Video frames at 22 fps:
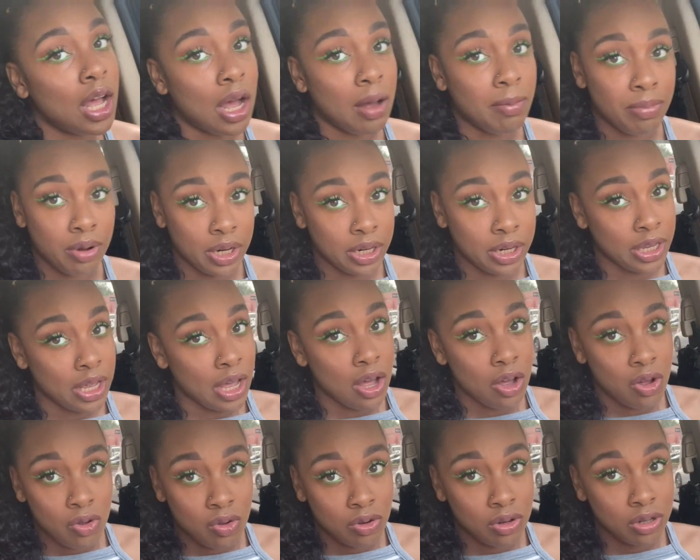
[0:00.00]
I'm putting
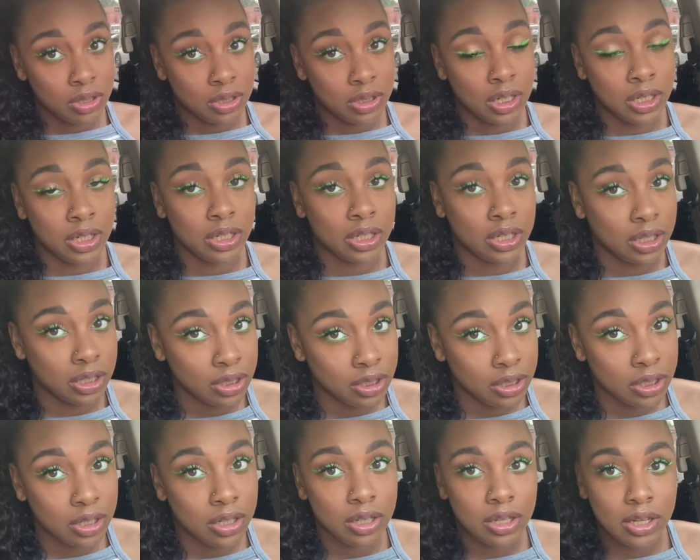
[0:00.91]
y'all on,
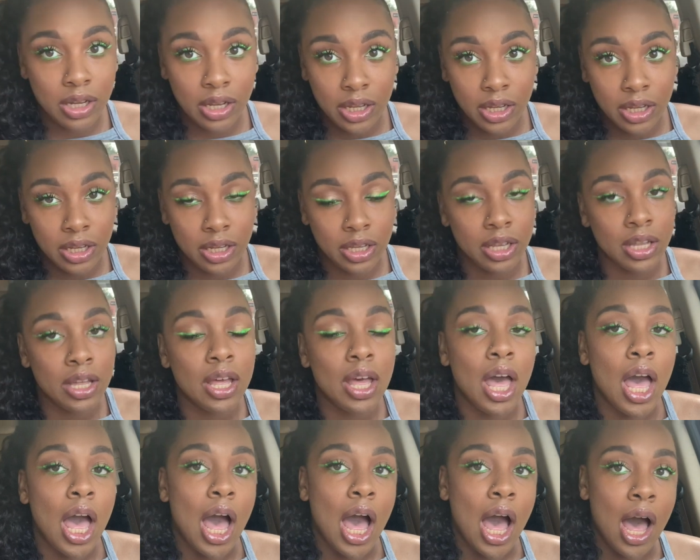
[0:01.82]
honey. Okay.
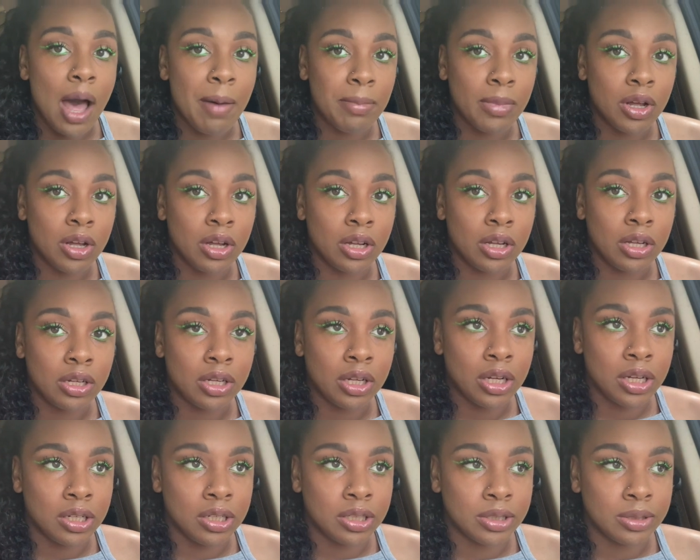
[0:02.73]

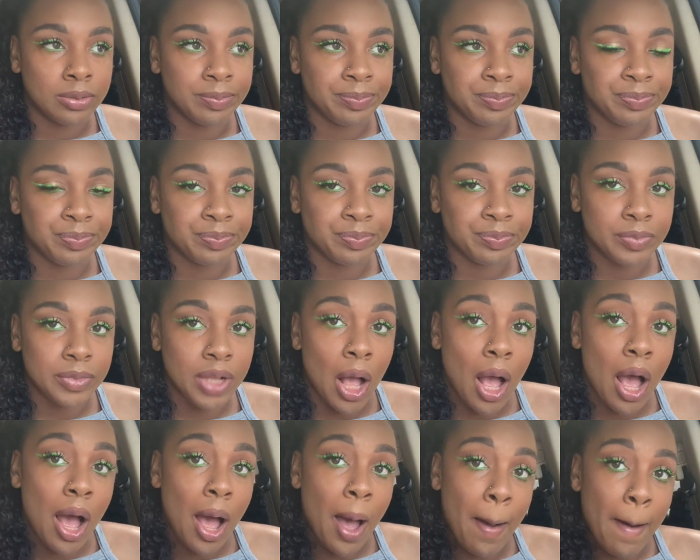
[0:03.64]
I'm
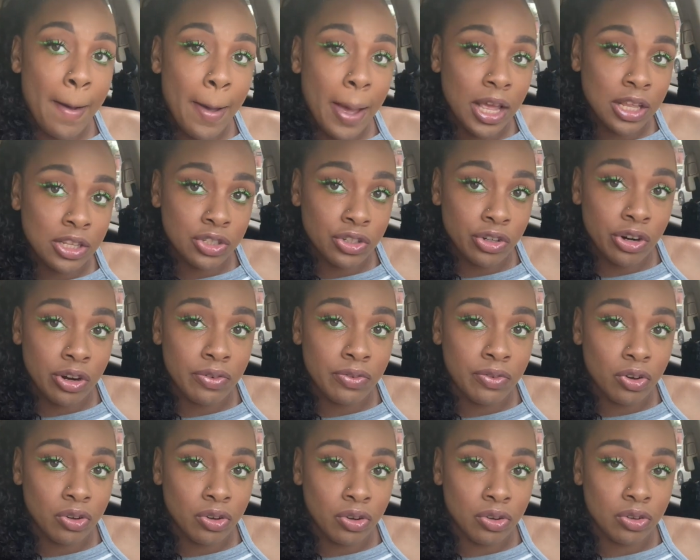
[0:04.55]
insert a
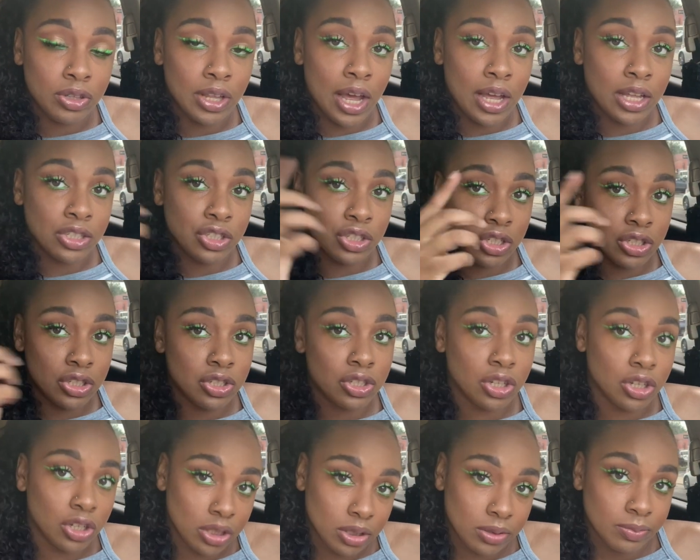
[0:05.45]
photo that I just
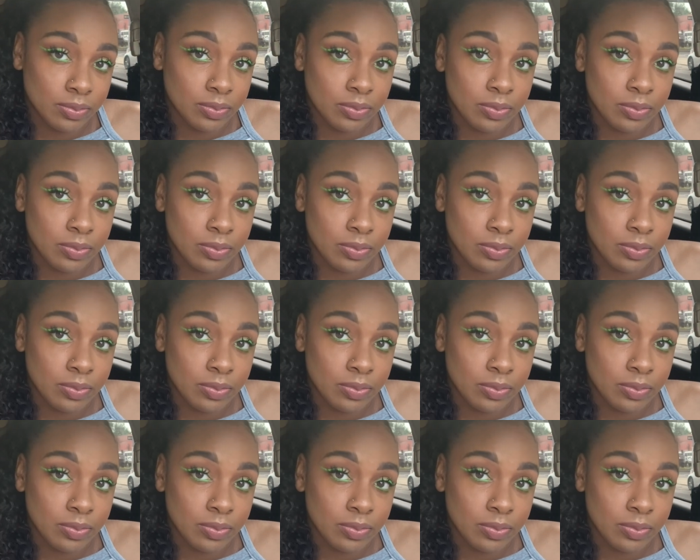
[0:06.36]
took.